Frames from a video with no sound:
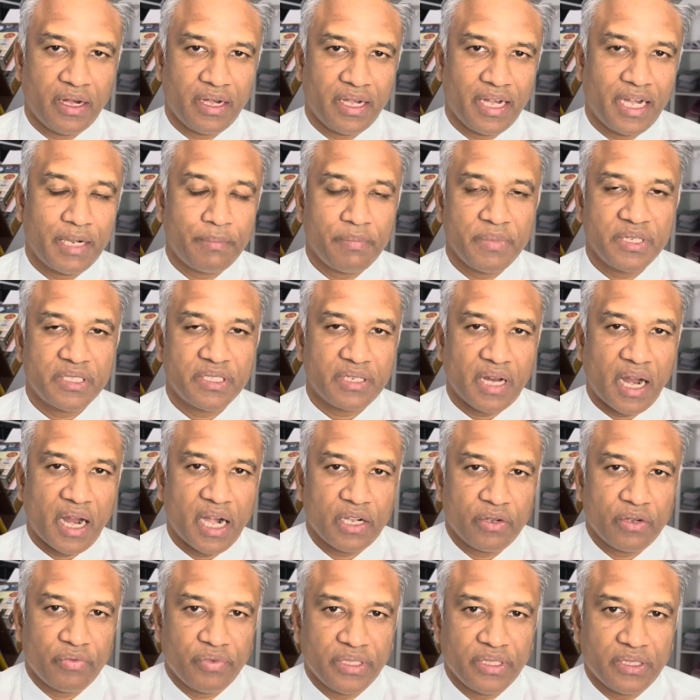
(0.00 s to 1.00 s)
let me
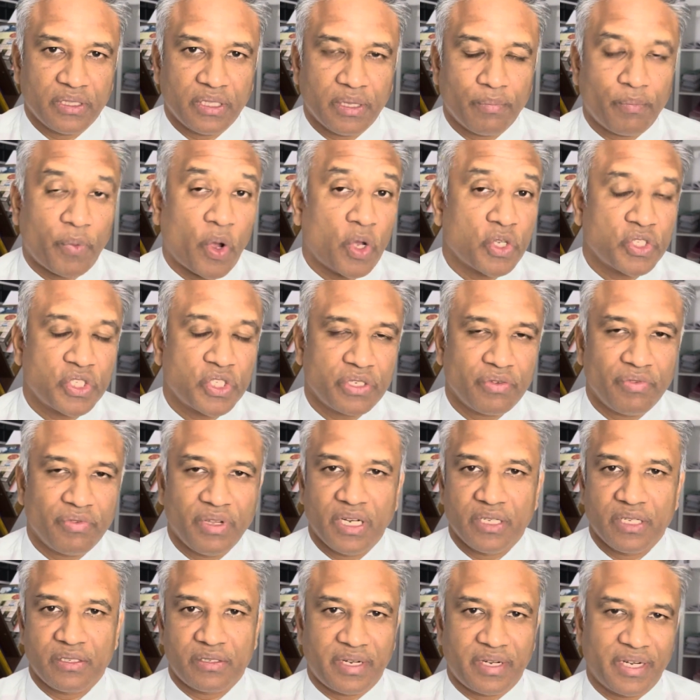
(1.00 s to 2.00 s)
start with a positive
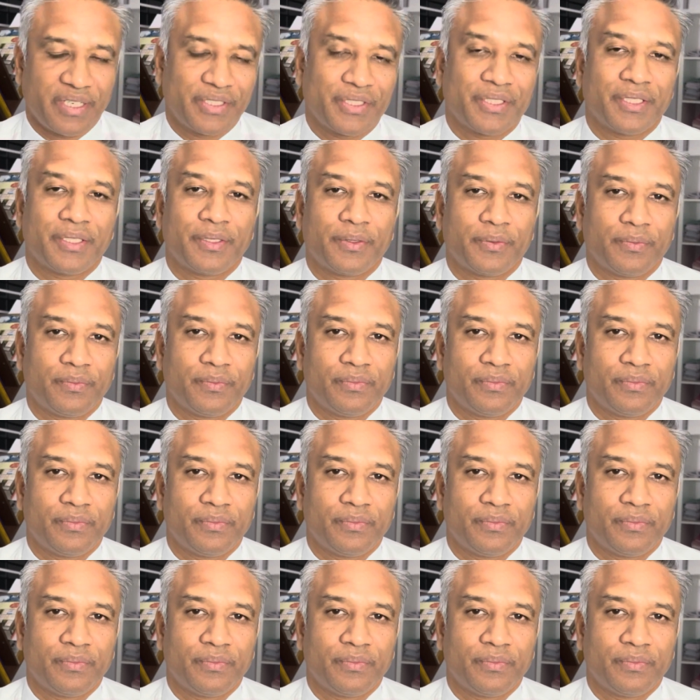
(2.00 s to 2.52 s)
illustration.